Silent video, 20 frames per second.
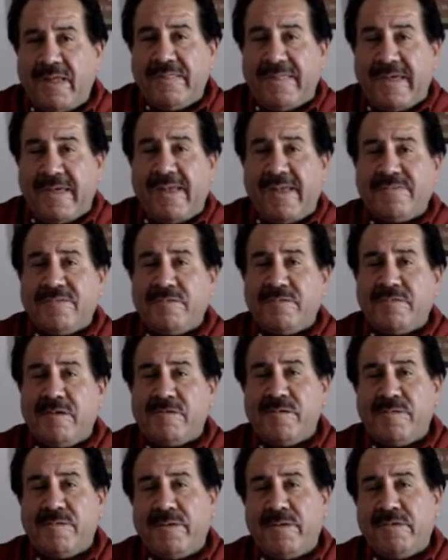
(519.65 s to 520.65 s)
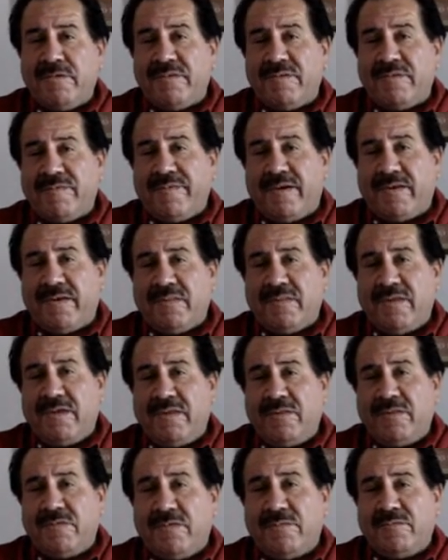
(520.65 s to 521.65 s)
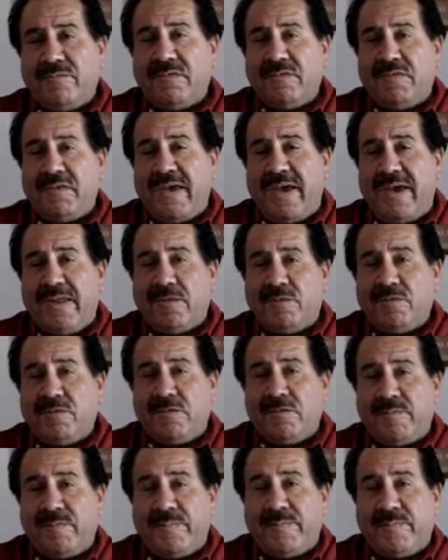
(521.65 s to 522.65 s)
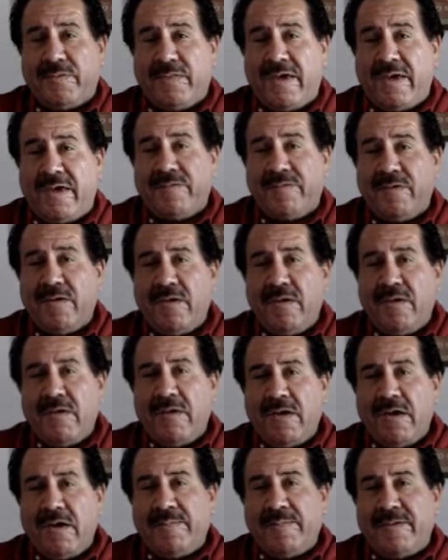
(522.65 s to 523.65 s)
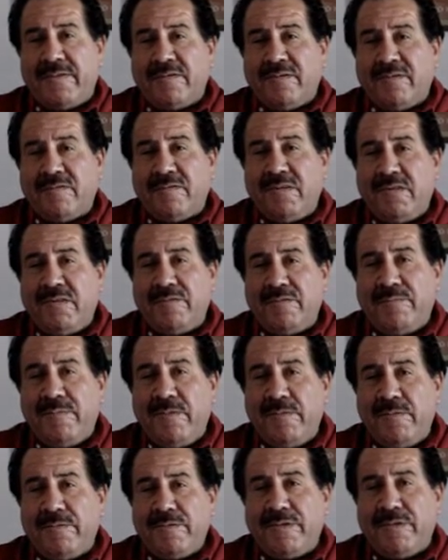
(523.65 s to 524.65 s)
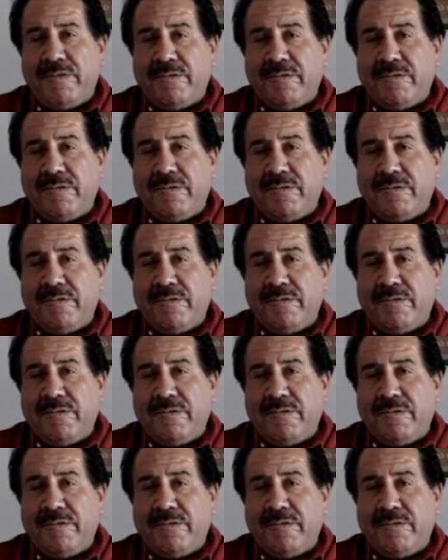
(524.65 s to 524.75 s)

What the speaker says: That has a detrimental effect in terms of the attitude people have about the city of Maywood.